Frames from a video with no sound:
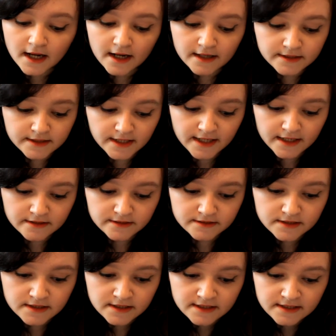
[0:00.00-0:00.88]
and
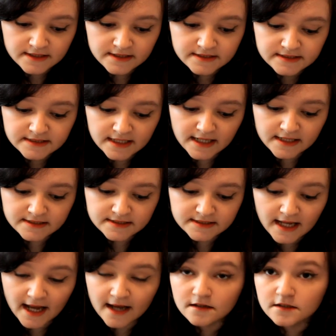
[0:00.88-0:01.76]
then it
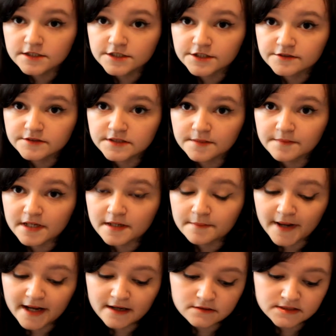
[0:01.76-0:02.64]
says, can I do
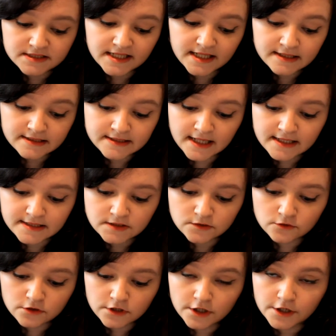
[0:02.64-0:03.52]
something about it,
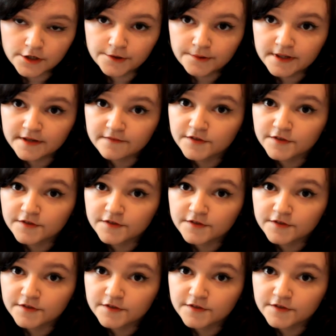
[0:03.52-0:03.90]
yes or no?